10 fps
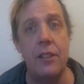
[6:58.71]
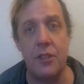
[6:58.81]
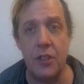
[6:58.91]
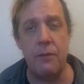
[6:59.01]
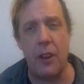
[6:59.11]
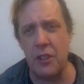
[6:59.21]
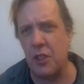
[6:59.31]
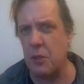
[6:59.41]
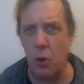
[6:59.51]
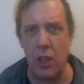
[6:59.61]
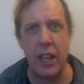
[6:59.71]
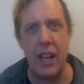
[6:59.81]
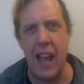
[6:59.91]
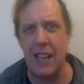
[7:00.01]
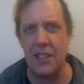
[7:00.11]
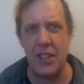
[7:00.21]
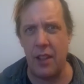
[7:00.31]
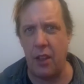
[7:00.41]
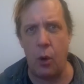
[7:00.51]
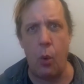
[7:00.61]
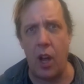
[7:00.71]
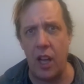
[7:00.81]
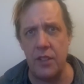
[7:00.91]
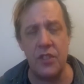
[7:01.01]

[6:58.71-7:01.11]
This is functions more like an essay than a wise